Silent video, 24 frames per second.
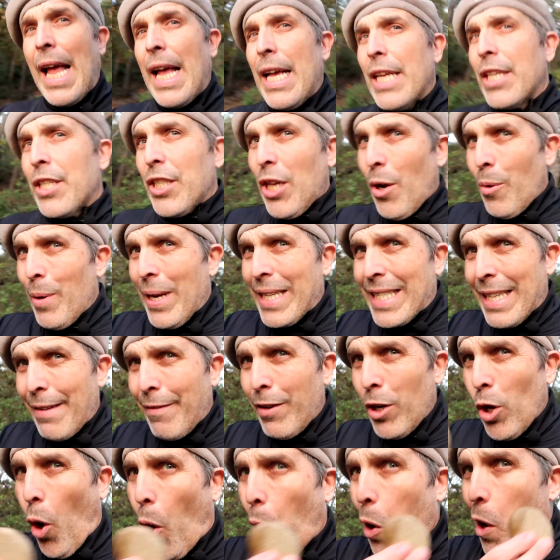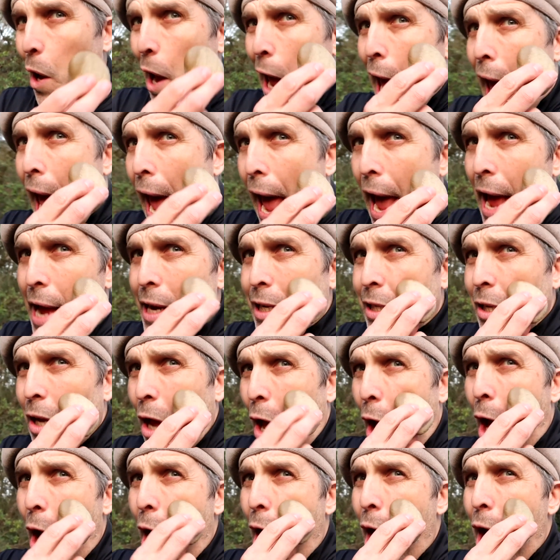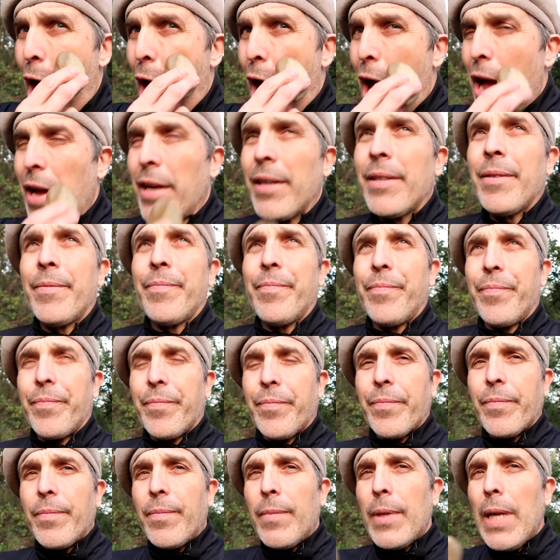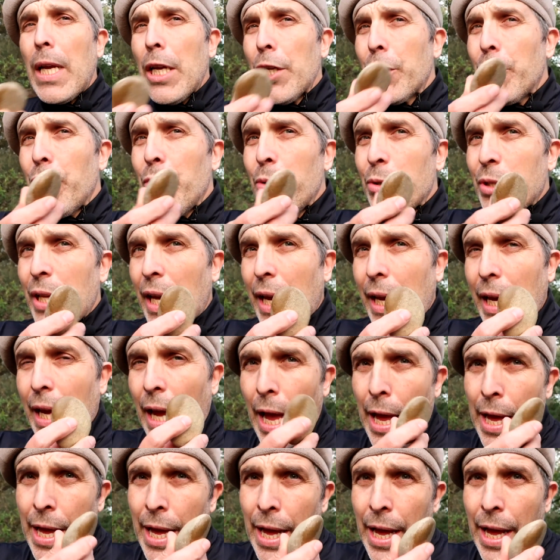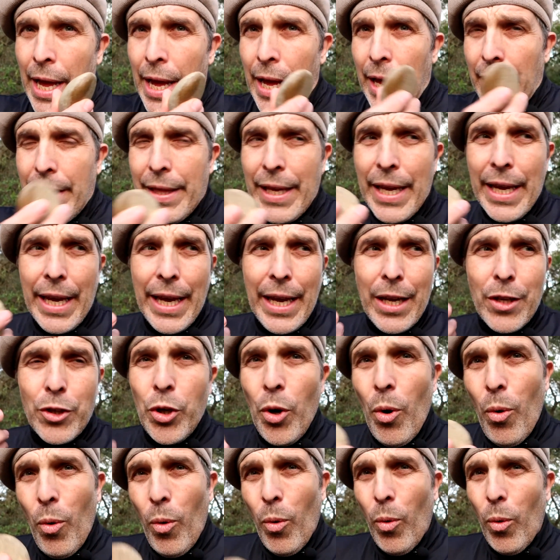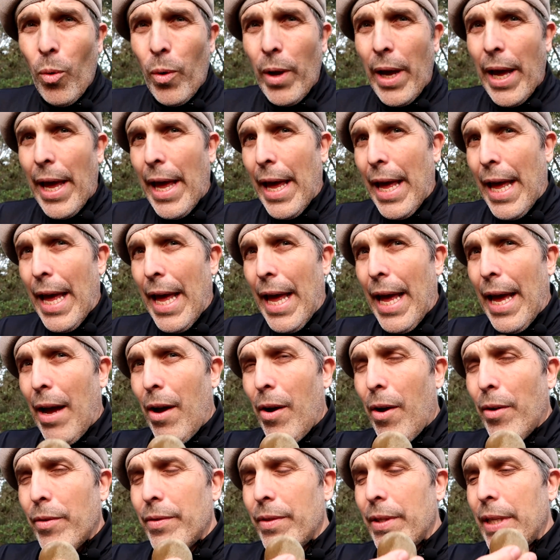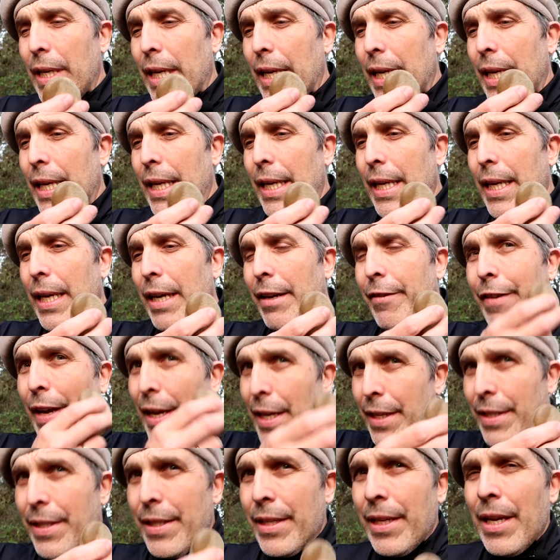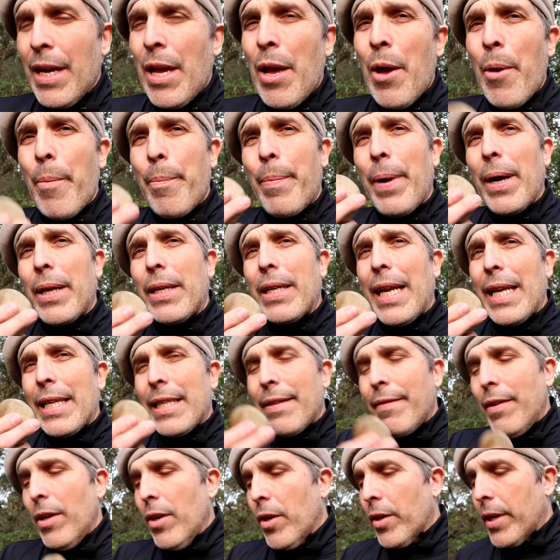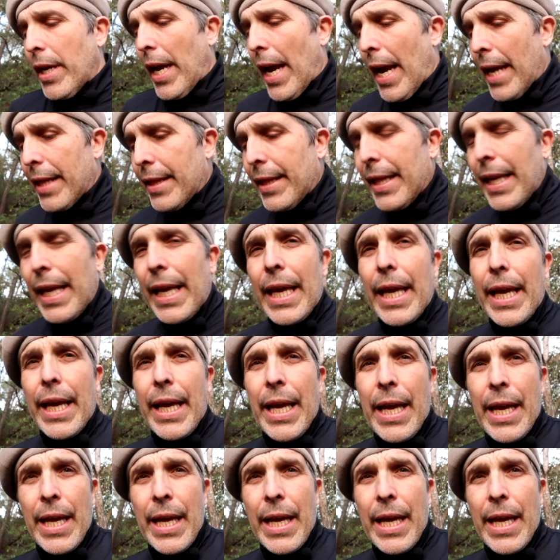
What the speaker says: So let's have a look at using the tool on the face, but let's have a look at the